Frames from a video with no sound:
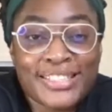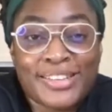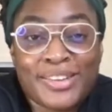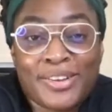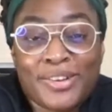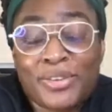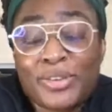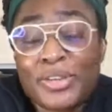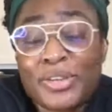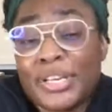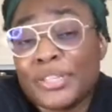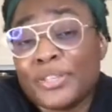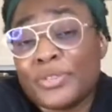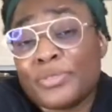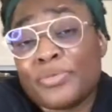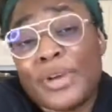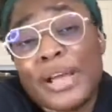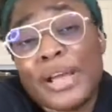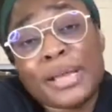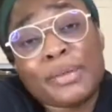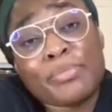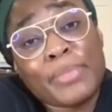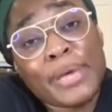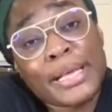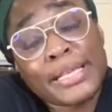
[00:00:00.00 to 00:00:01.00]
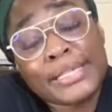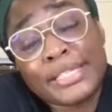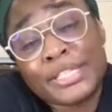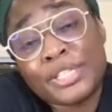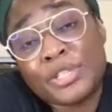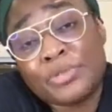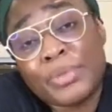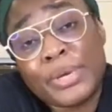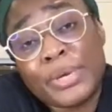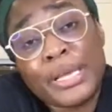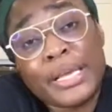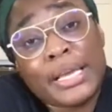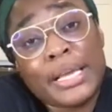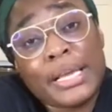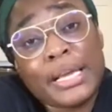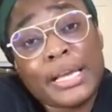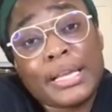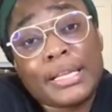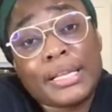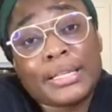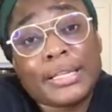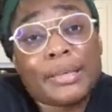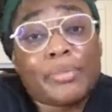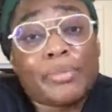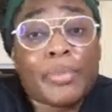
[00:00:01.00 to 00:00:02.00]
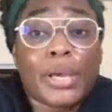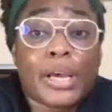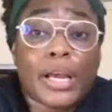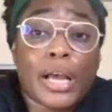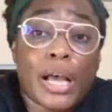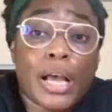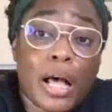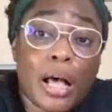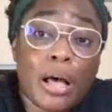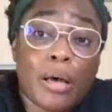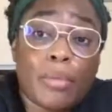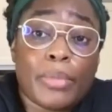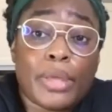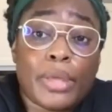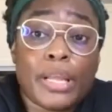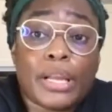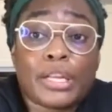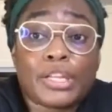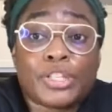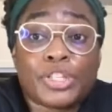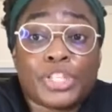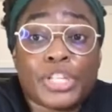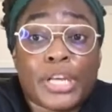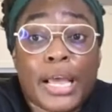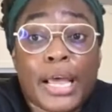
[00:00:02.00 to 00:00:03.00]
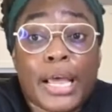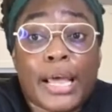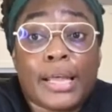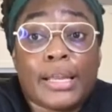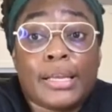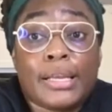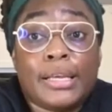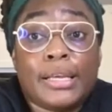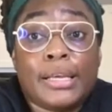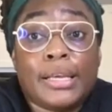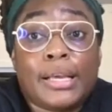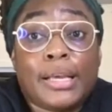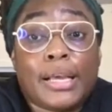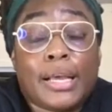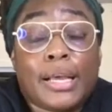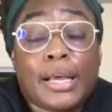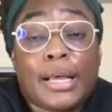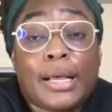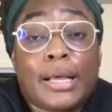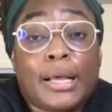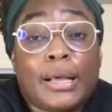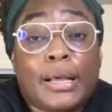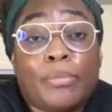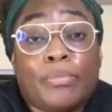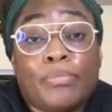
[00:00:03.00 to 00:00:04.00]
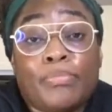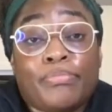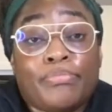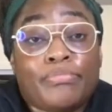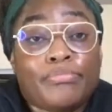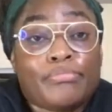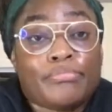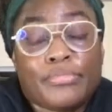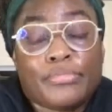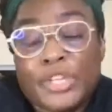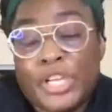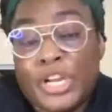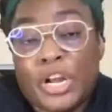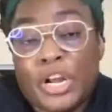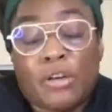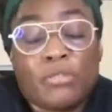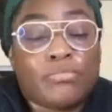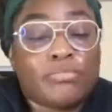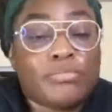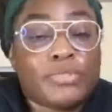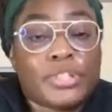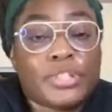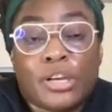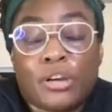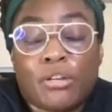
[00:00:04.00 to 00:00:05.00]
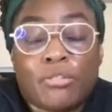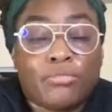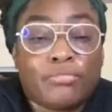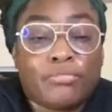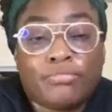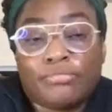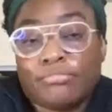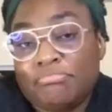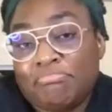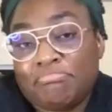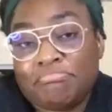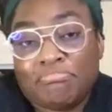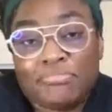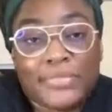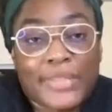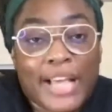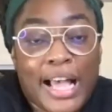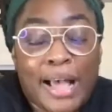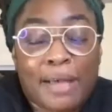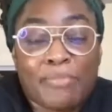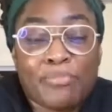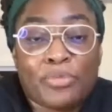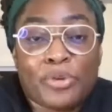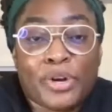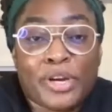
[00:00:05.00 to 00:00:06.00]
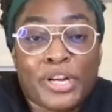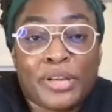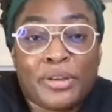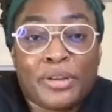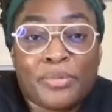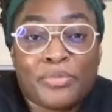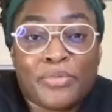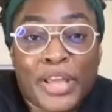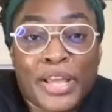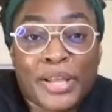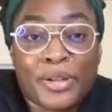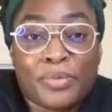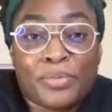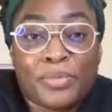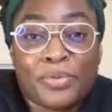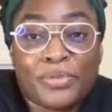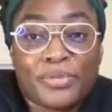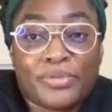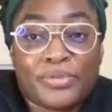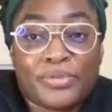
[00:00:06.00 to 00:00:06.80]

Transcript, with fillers: So you can direct message me, leave me a comment, a chat. Um, you know, so I'm pretty available.